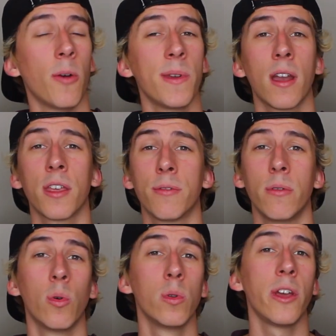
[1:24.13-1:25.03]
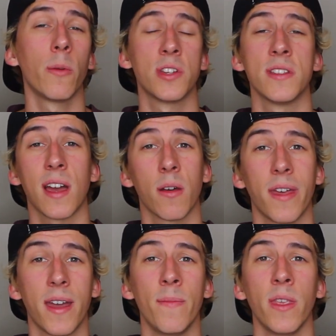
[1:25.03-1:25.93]
I'll be going through all the options out
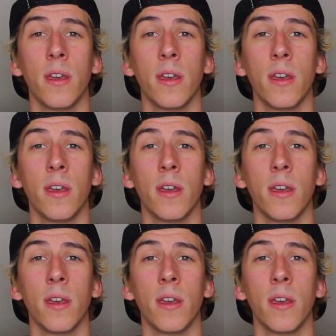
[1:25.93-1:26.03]
there